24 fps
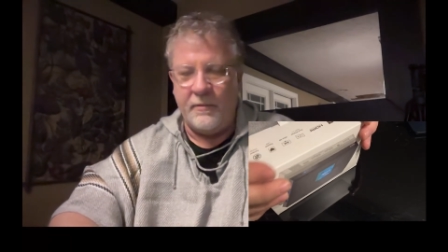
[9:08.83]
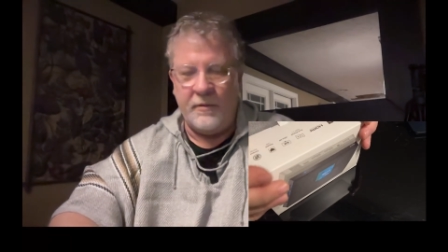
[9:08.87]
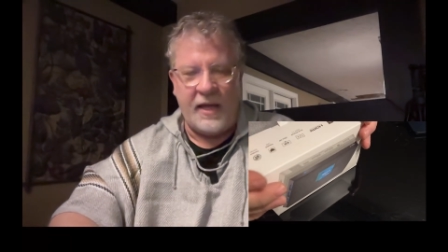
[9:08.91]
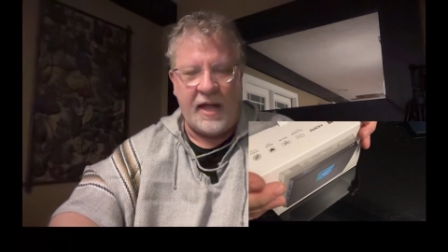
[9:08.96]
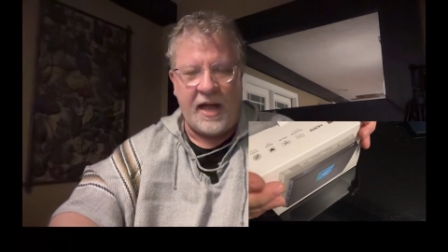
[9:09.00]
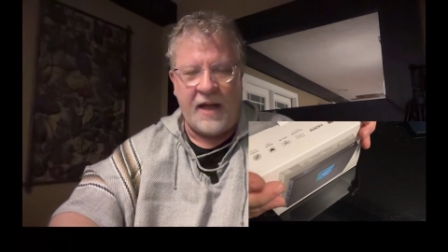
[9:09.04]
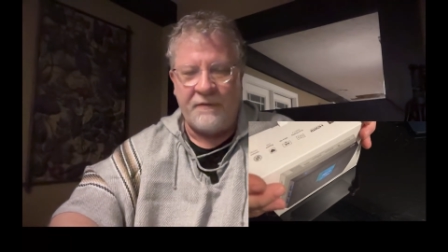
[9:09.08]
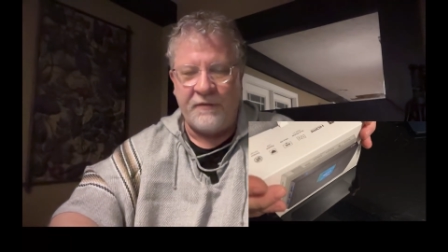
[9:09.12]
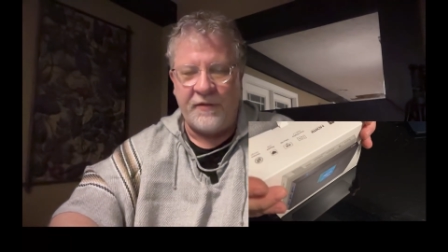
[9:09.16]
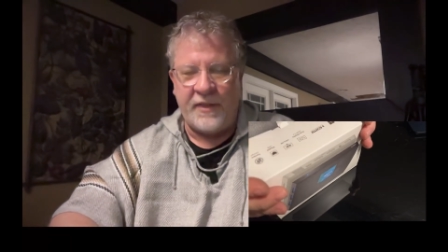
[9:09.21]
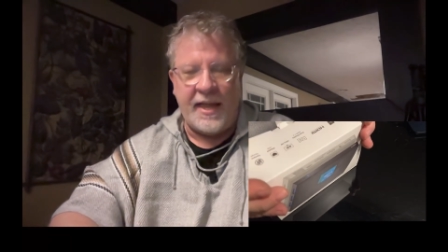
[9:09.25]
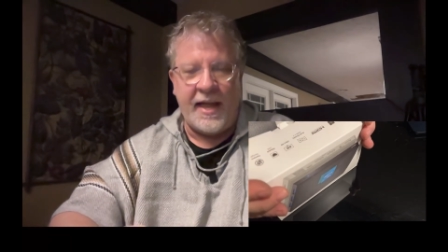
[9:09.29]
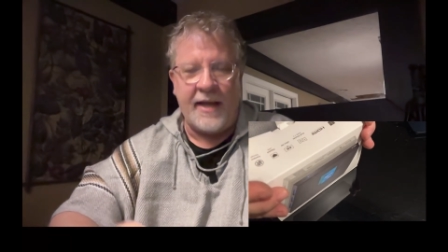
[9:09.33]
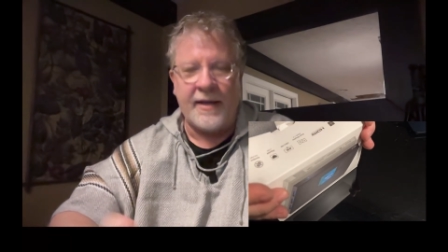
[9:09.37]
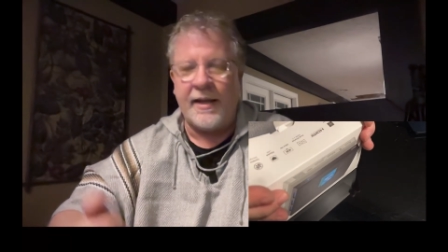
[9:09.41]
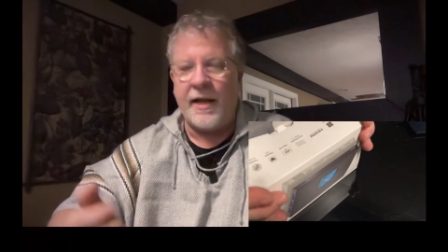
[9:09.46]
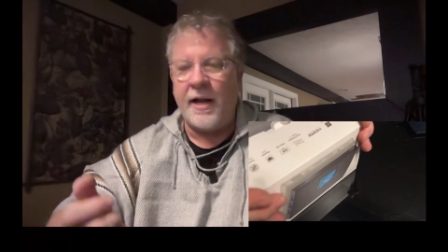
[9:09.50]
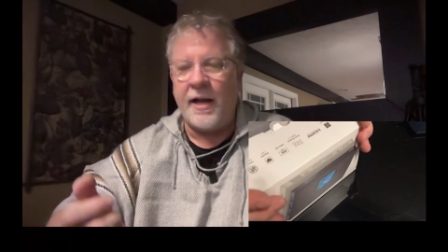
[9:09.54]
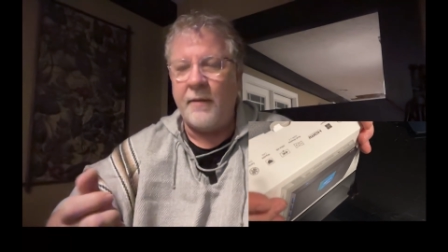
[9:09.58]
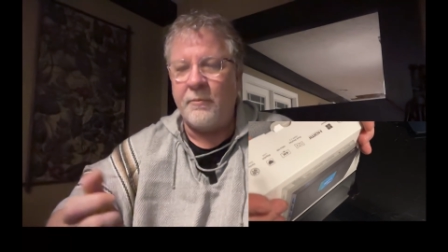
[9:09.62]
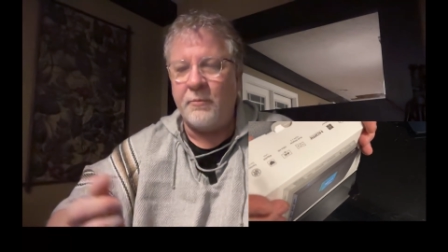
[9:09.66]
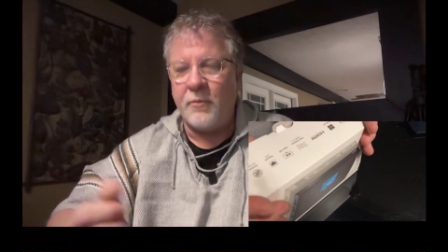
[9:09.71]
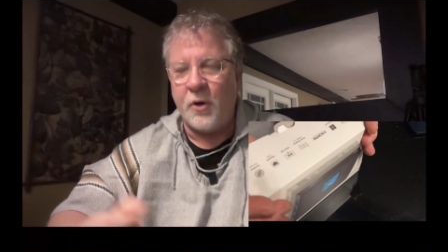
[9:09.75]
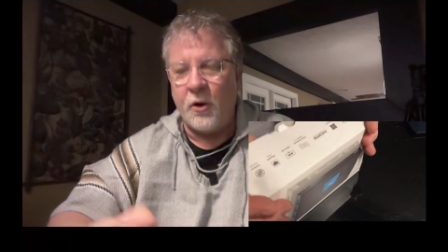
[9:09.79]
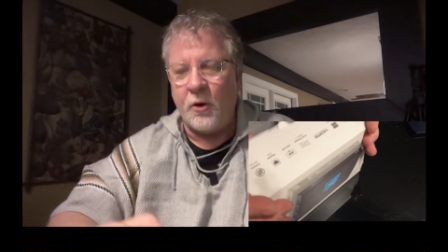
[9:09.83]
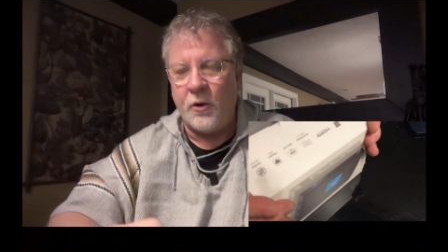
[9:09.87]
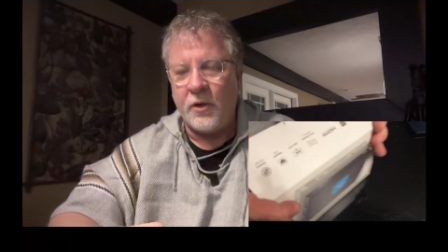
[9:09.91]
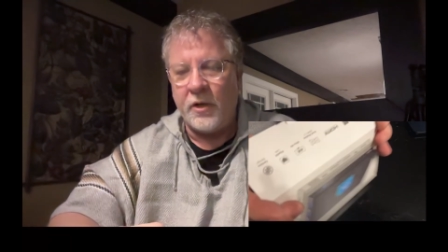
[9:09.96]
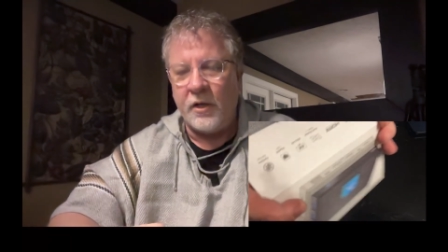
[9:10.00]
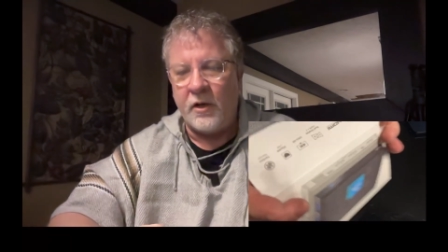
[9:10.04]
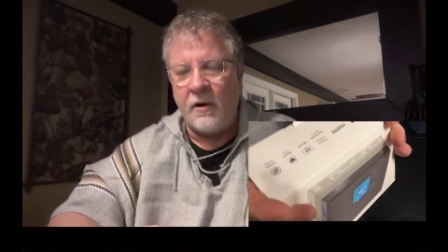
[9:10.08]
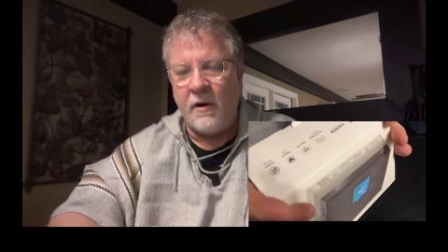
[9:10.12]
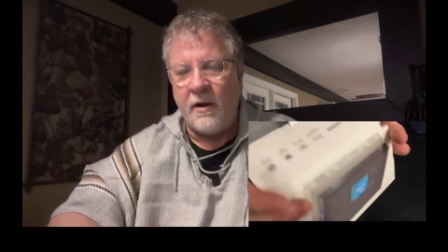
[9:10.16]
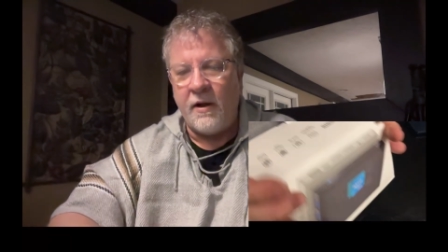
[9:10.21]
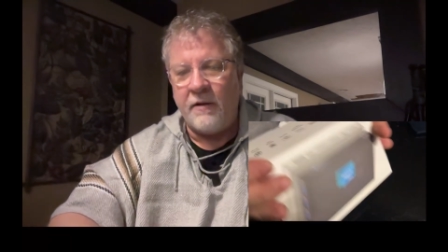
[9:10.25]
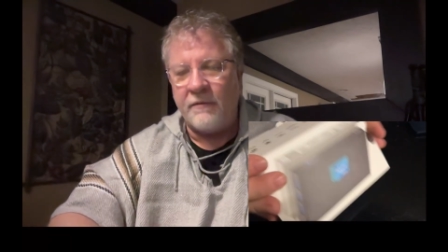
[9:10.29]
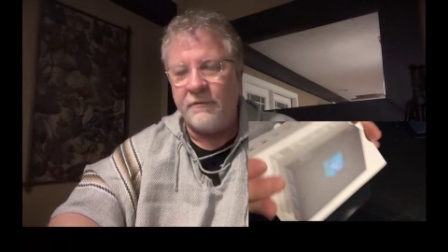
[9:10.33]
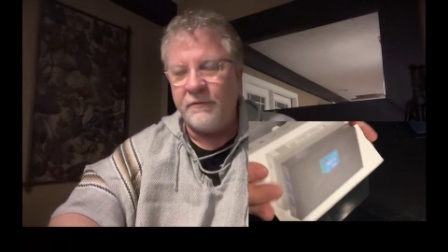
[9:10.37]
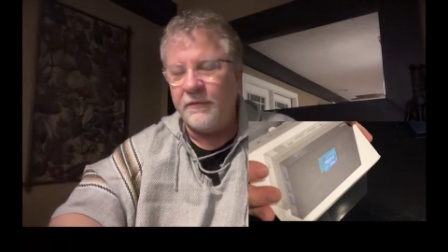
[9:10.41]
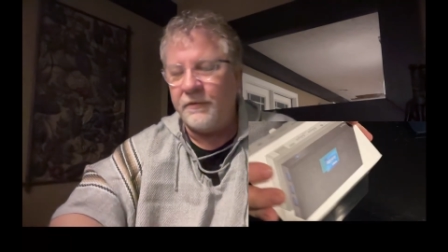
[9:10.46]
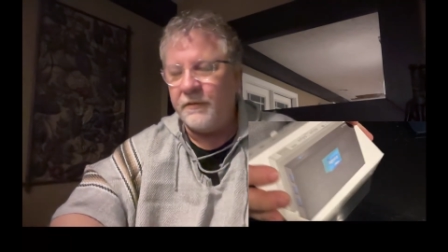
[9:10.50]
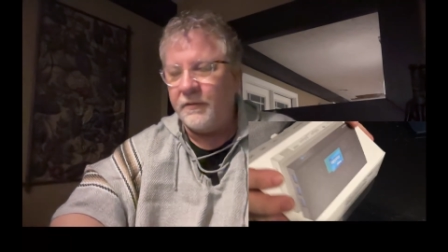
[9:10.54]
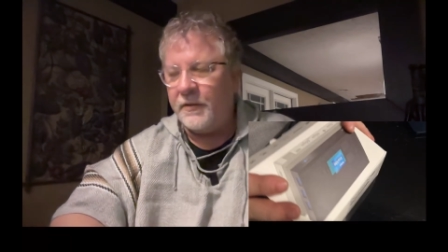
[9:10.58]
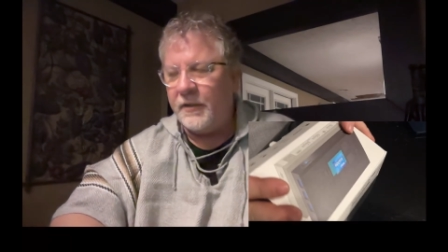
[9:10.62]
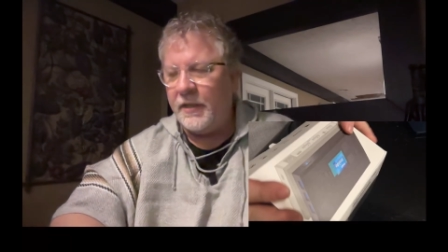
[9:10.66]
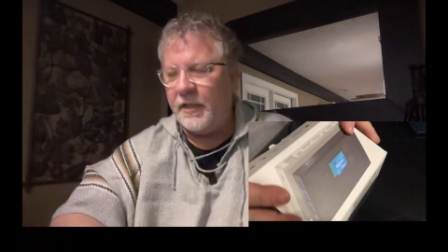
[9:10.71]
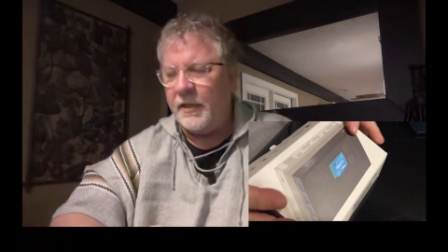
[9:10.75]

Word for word: half of that got broken off,